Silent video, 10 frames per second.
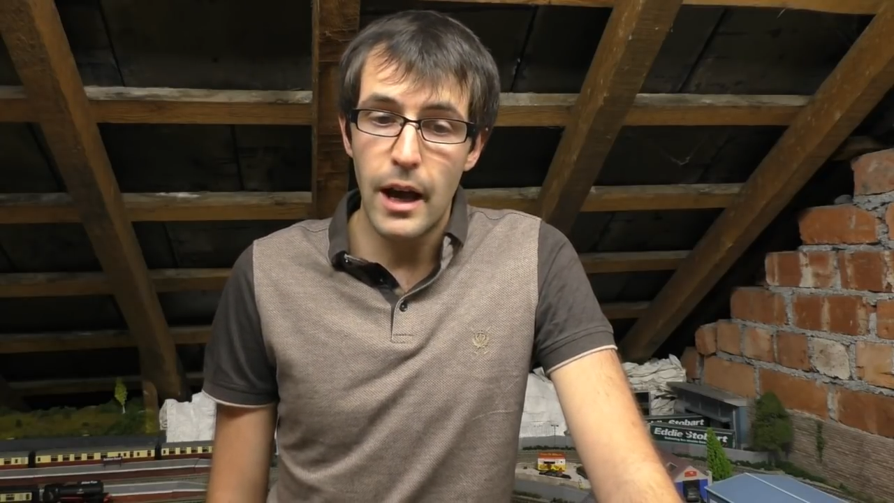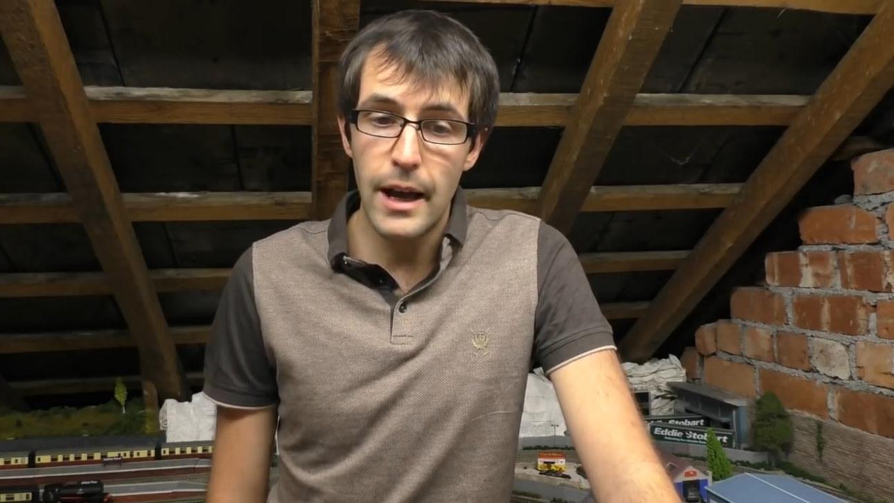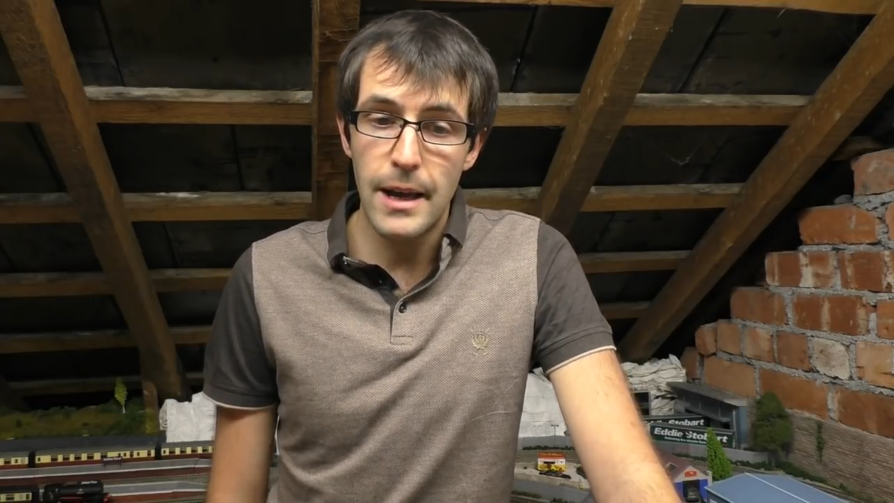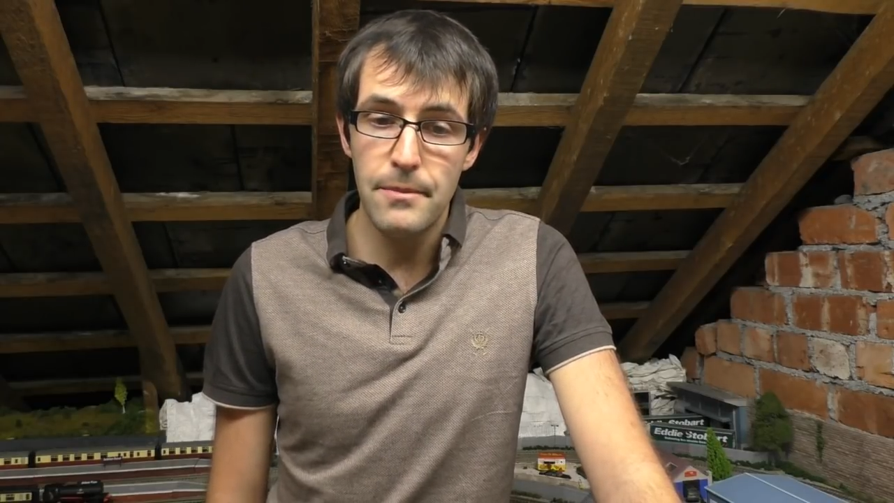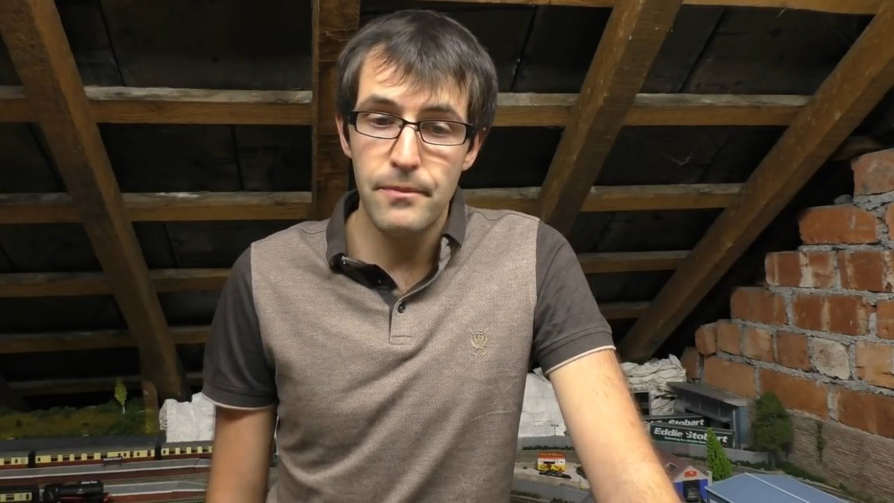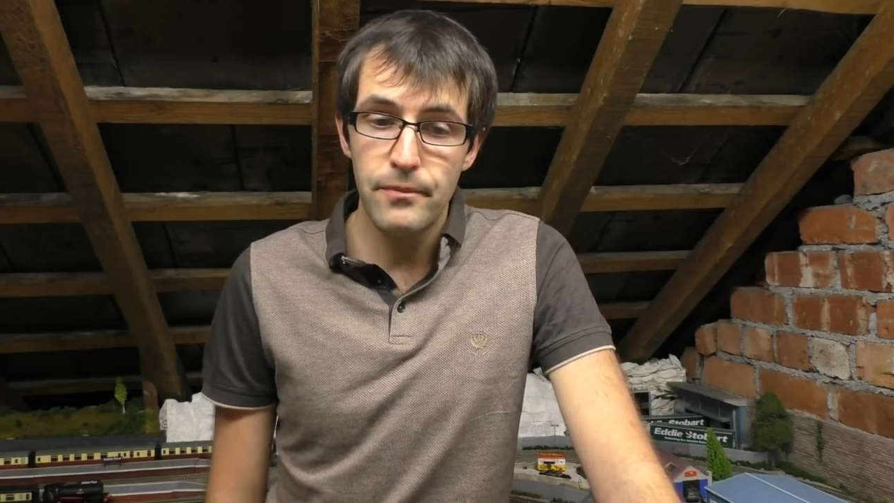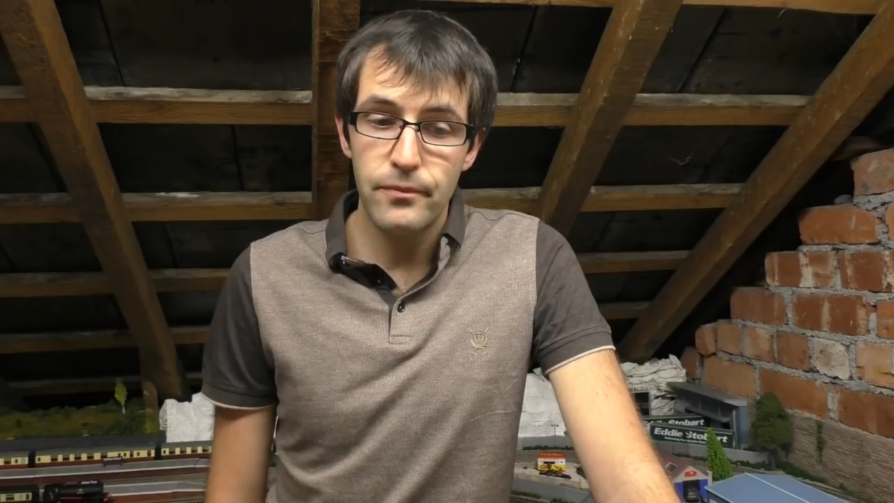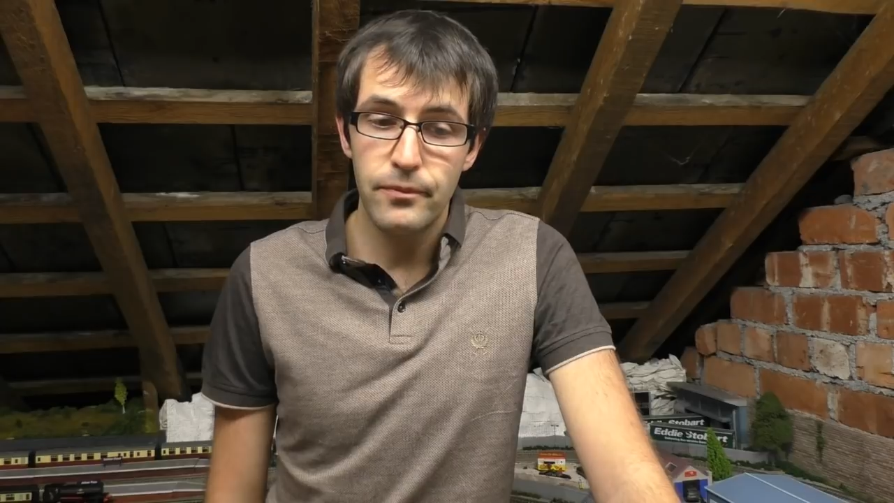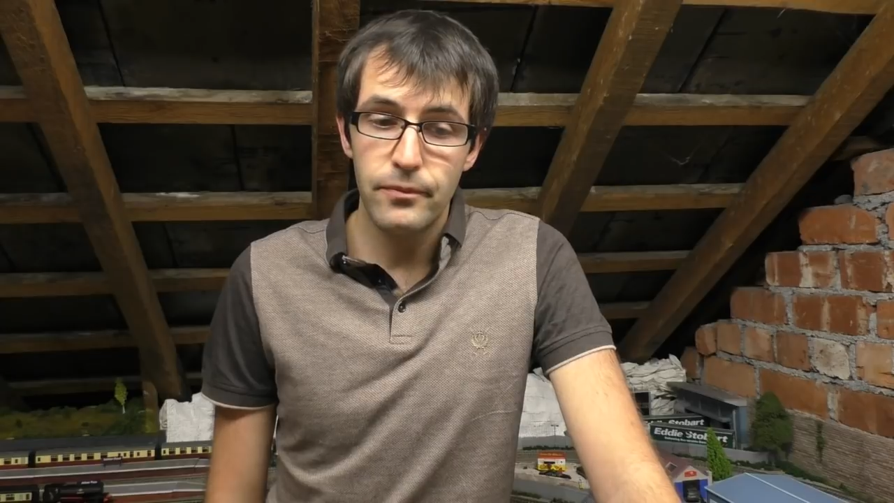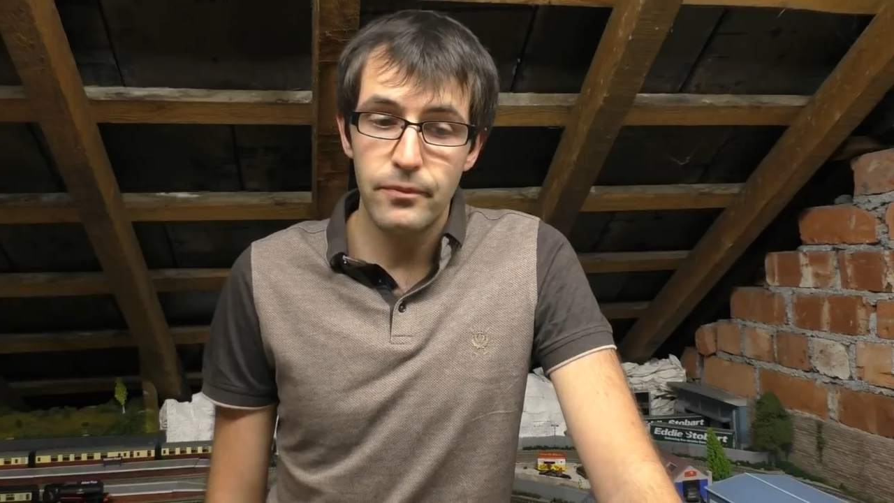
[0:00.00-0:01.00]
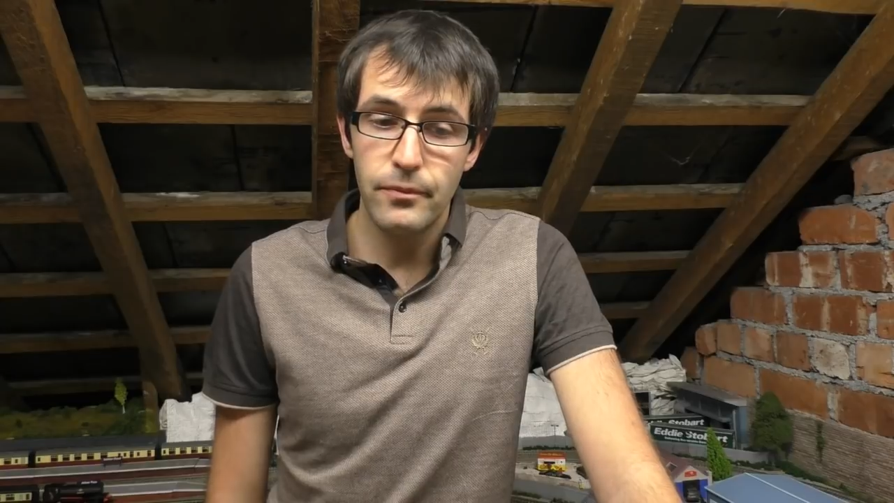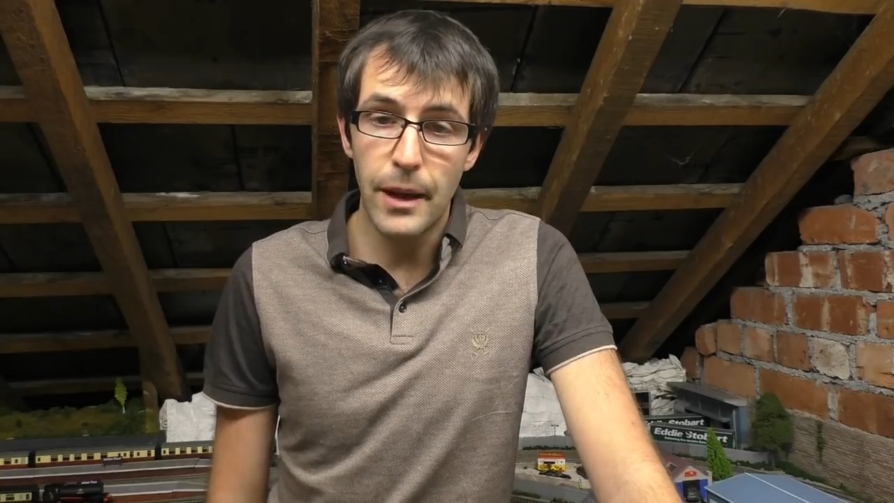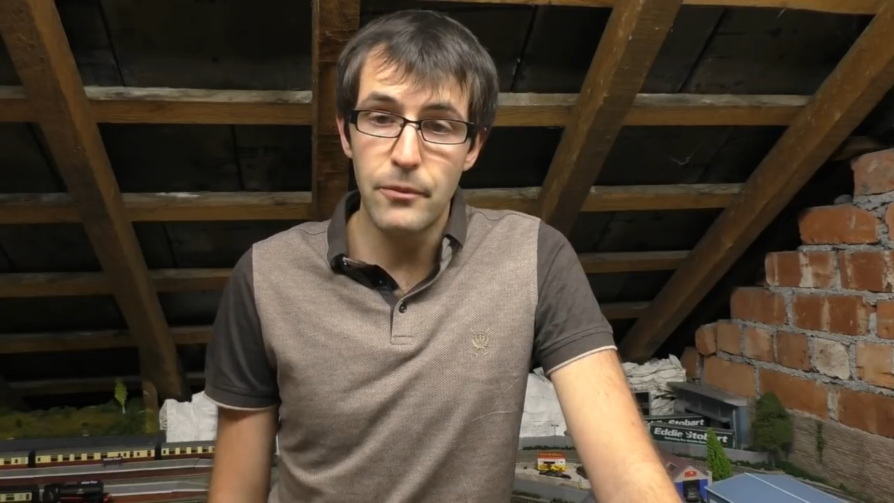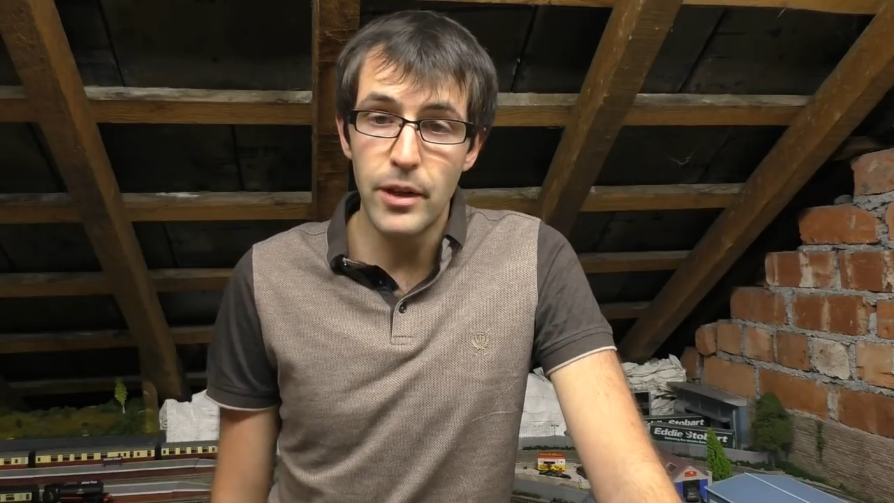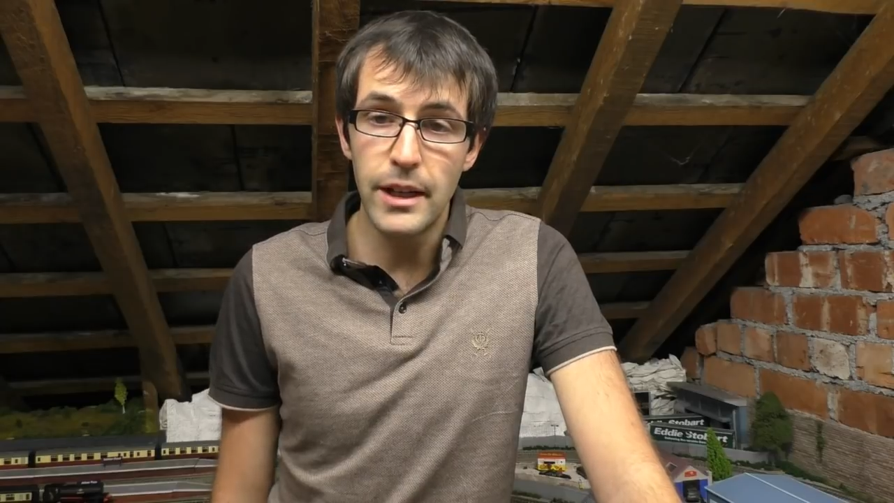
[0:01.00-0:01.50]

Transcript: Um, I'm